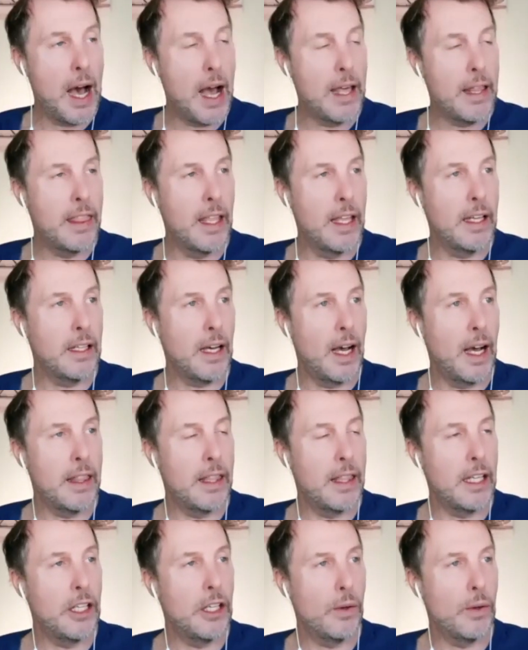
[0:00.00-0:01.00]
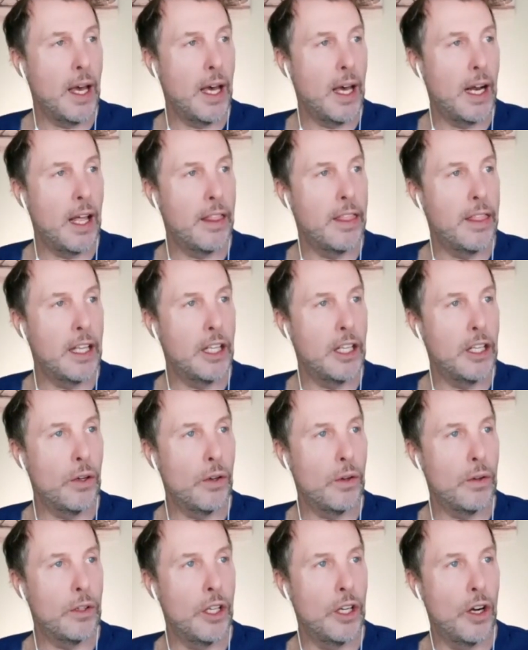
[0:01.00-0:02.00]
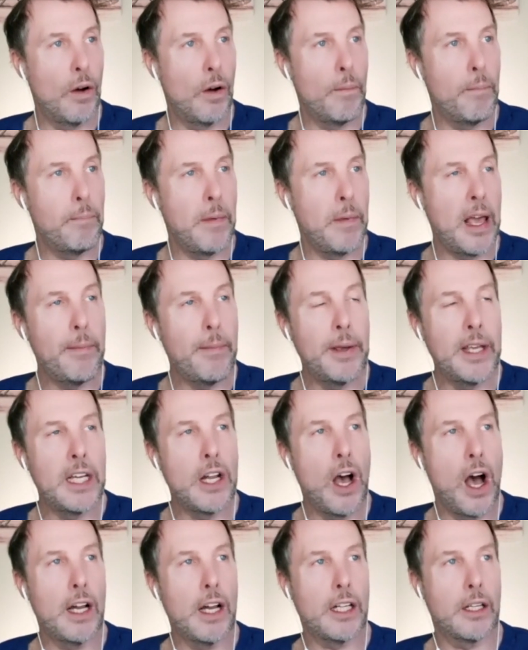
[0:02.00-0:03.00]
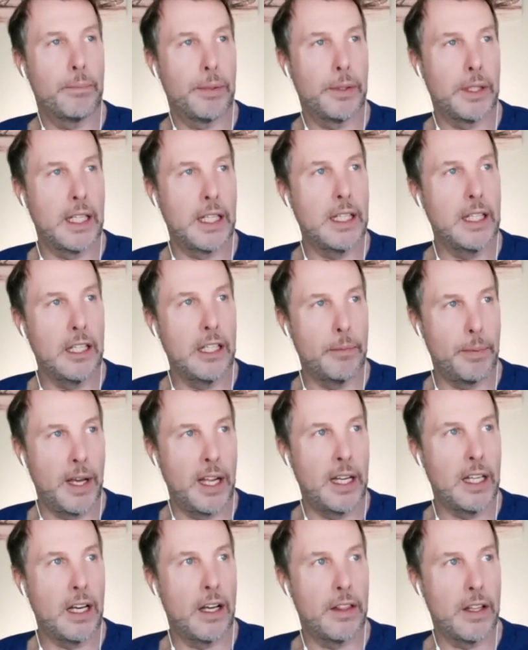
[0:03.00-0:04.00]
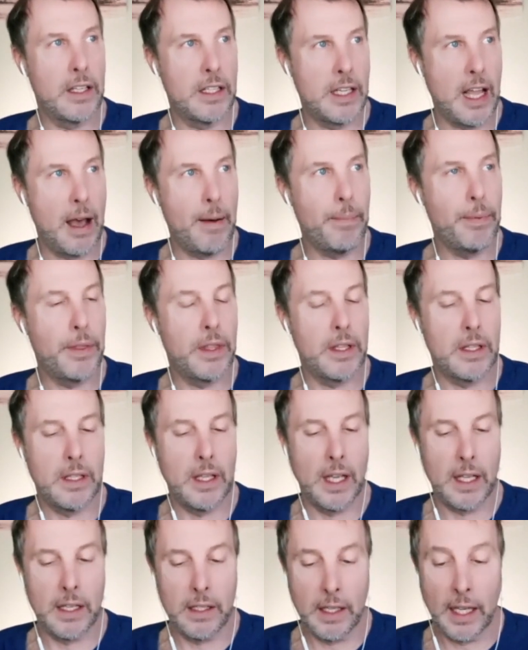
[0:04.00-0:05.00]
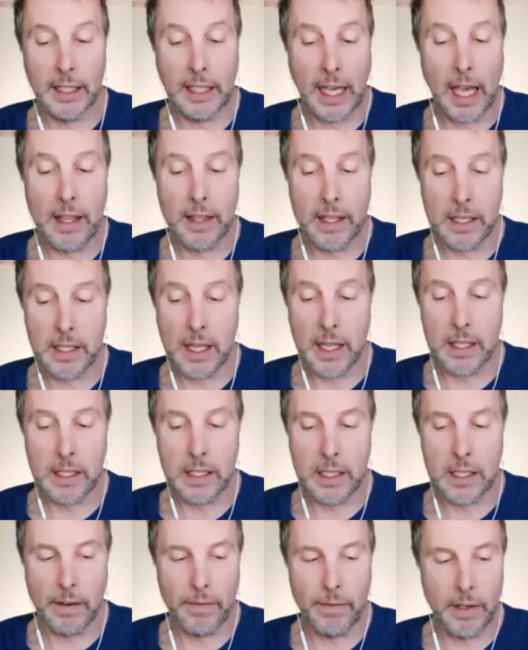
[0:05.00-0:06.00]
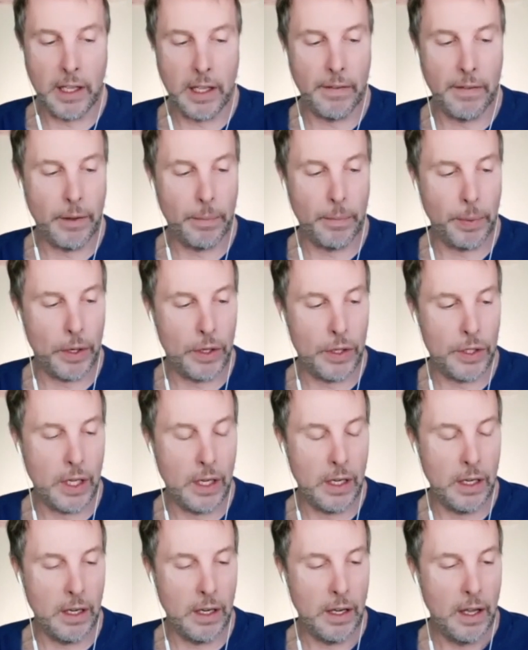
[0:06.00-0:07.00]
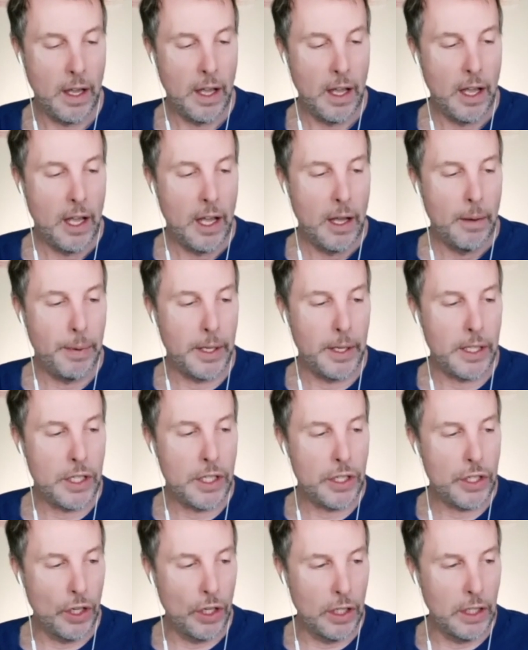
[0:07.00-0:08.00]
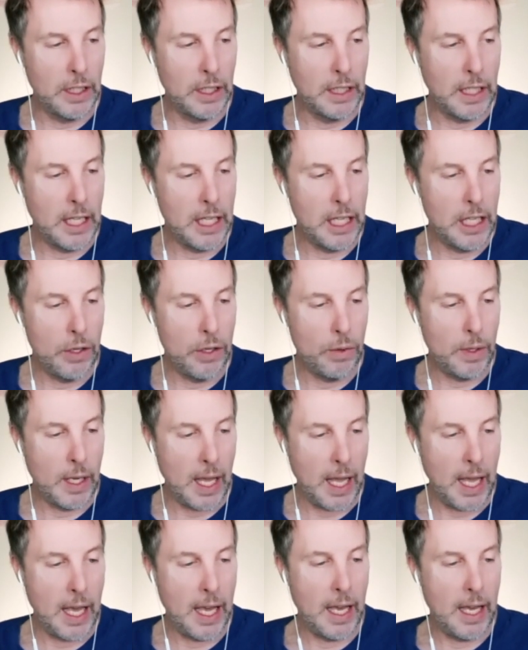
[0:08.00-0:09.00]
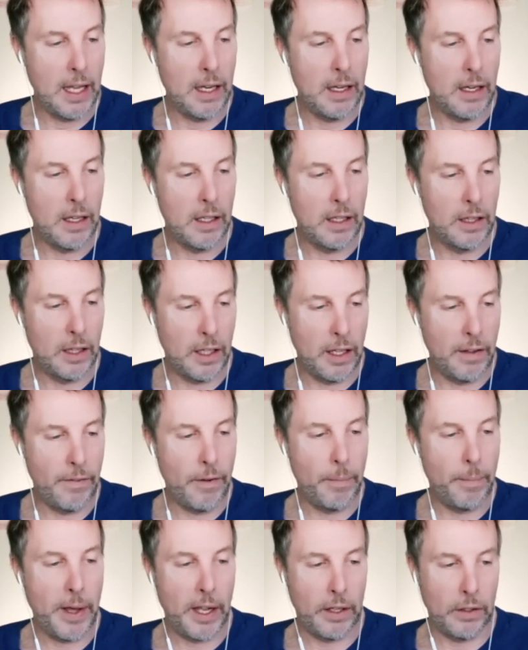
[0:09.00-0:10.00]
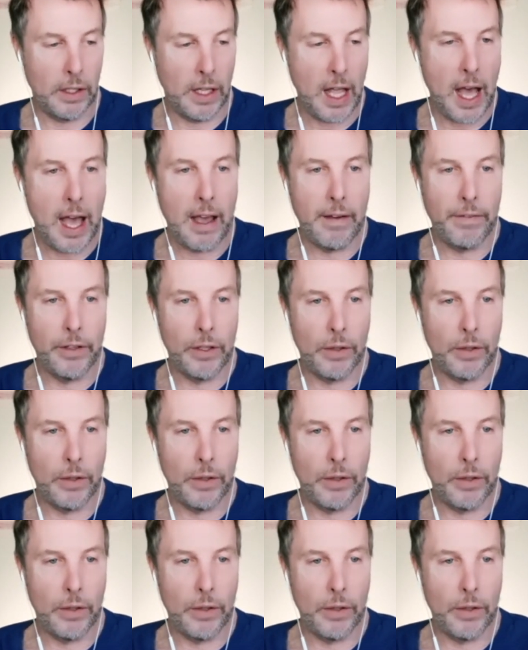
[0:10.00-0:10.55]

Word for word: I think I think you can. I think you you know maybe not completely depending on the depth and and again the sensitivity of the person, but certainly you can live a better life.